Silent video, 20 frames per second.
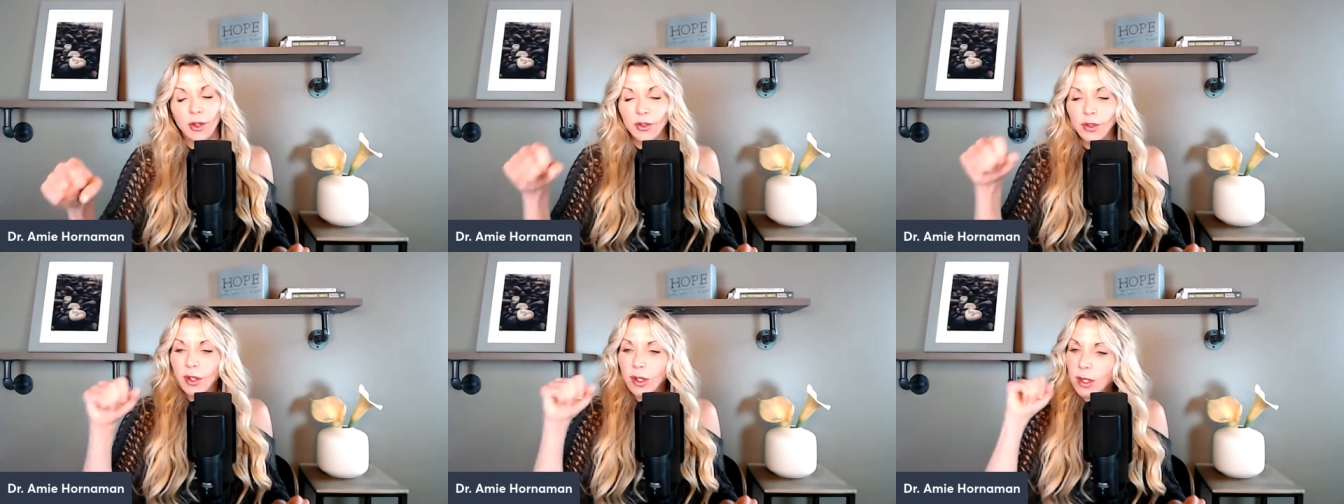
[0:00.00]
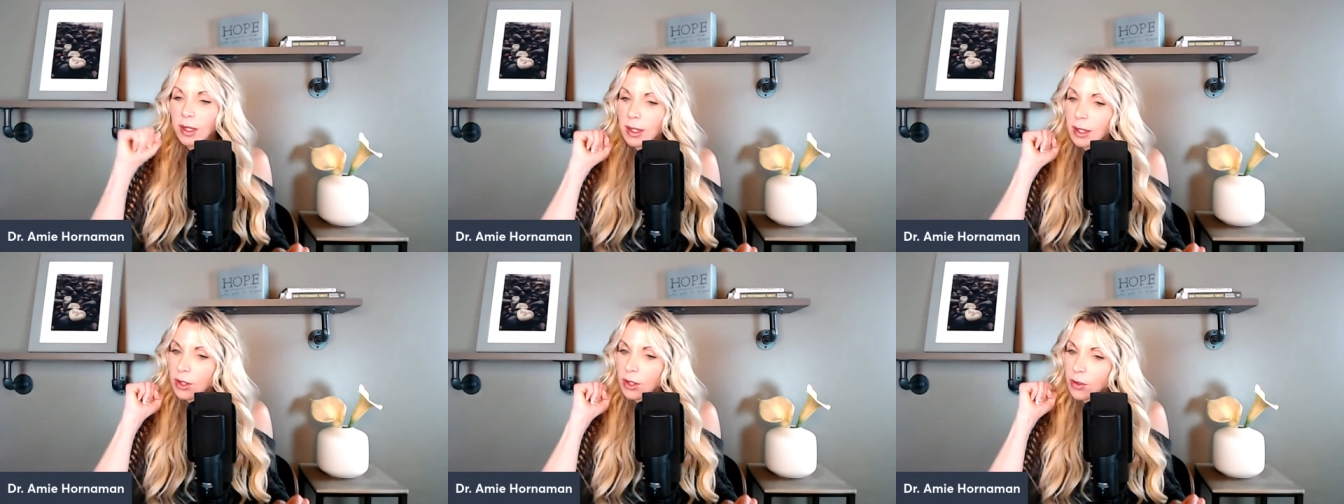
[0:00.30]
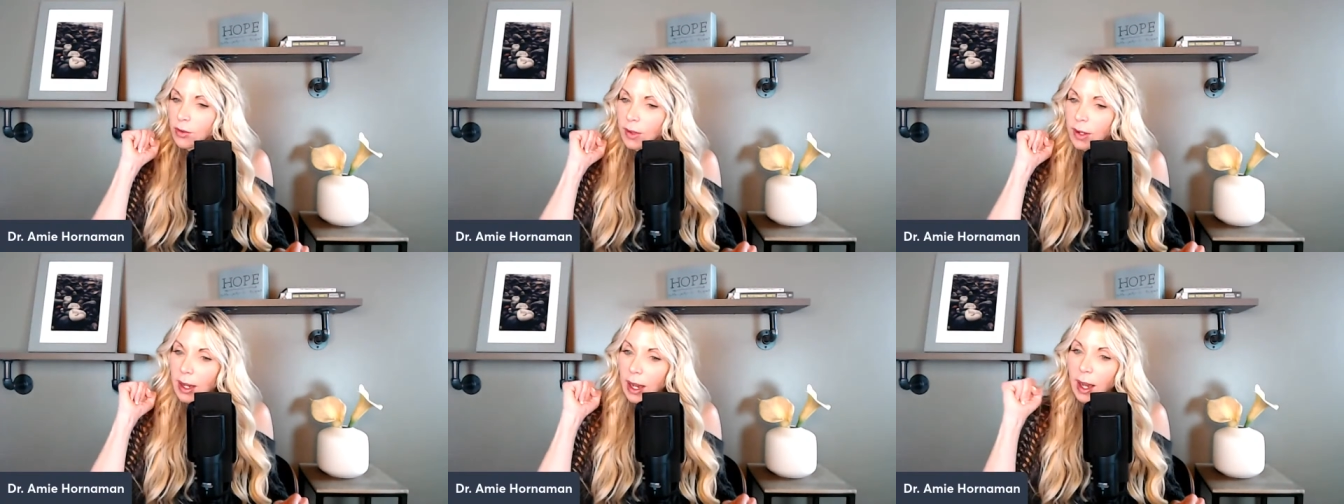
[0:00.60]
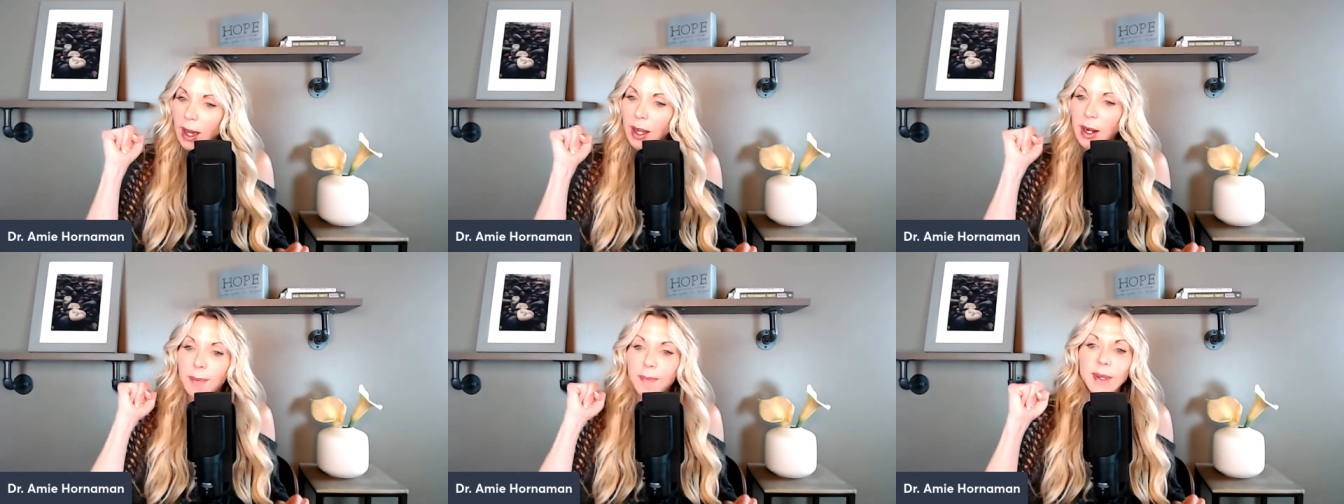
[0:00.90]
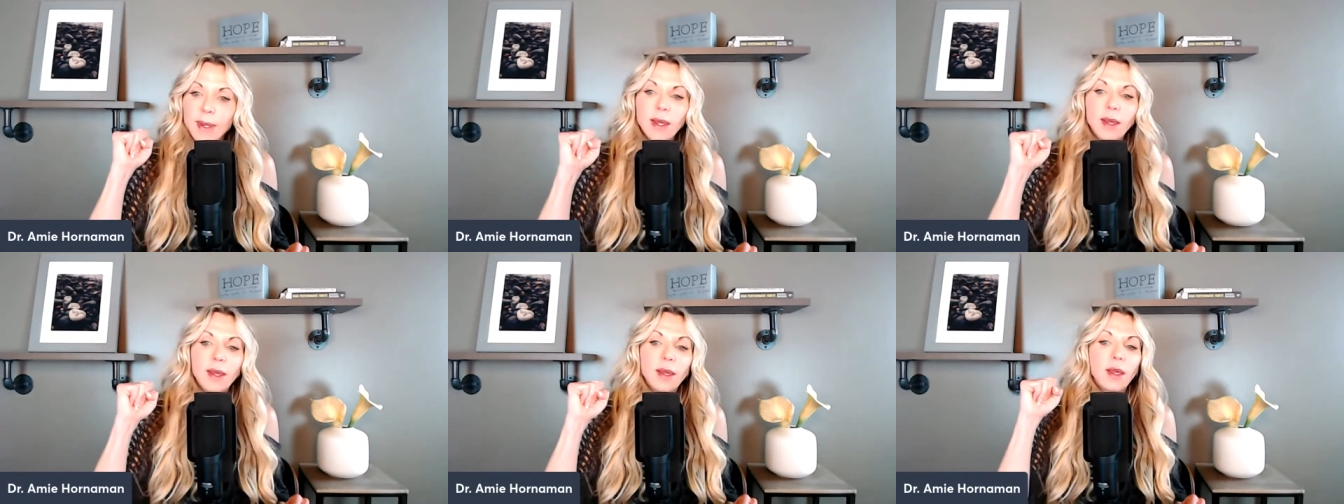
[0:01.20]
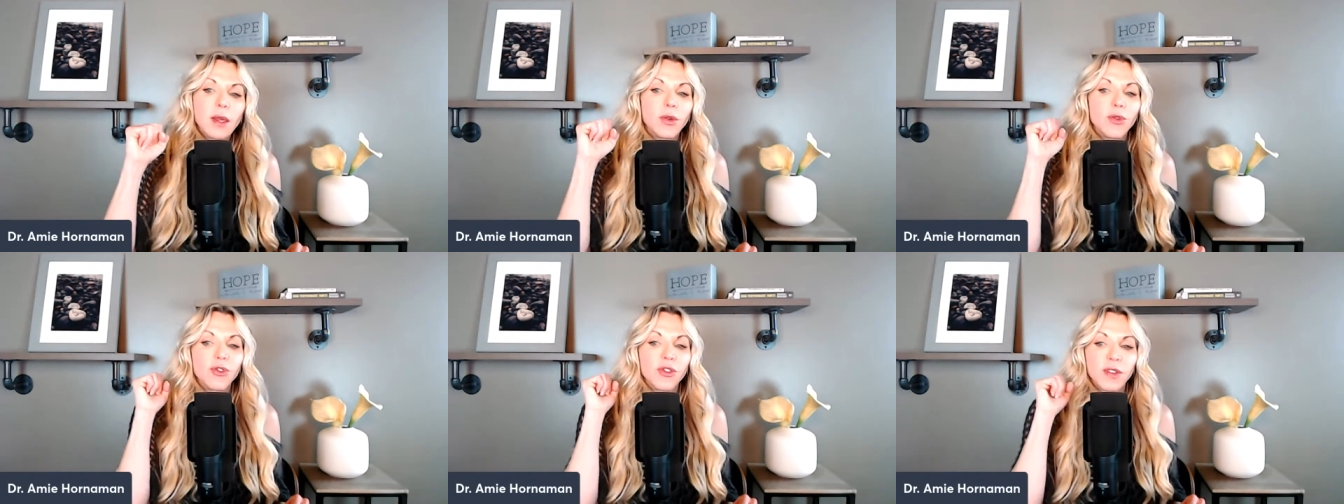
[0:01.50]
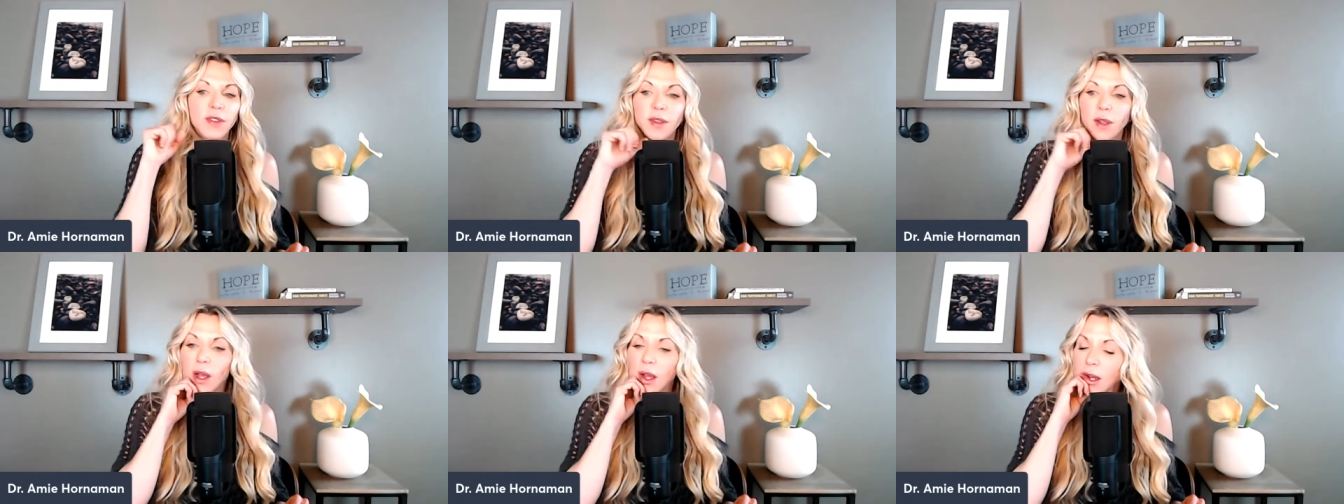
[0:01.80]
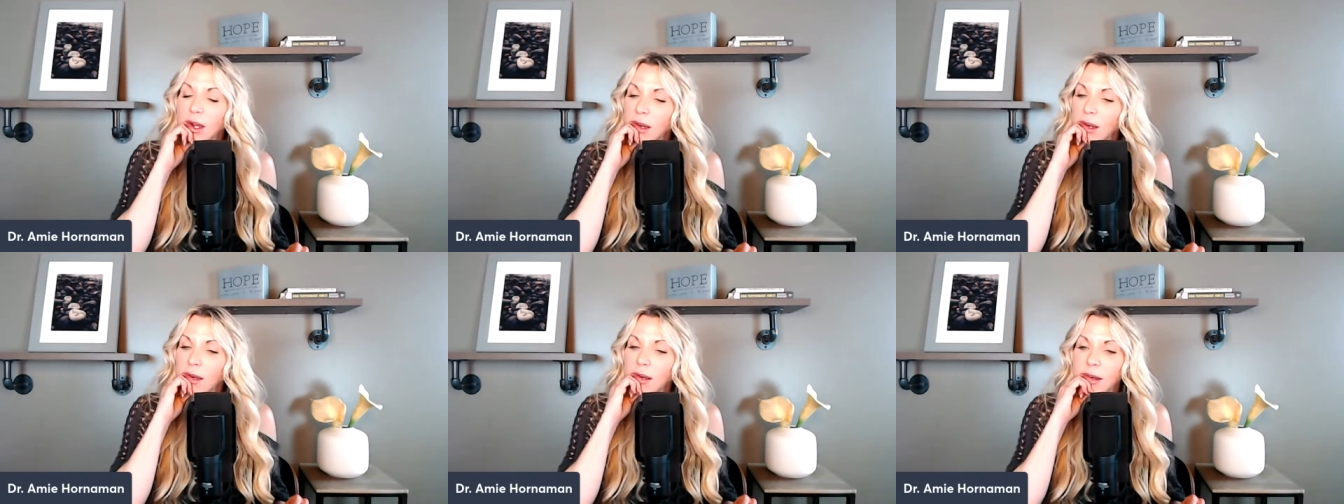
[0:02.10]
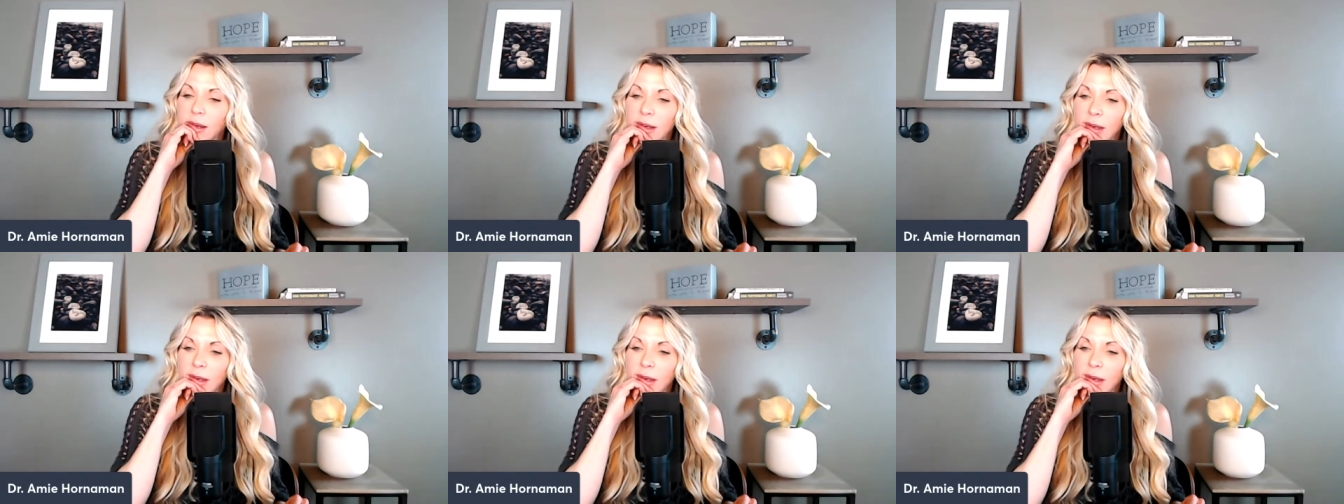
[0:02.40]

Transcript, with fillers: So you, you gotta be, you just uh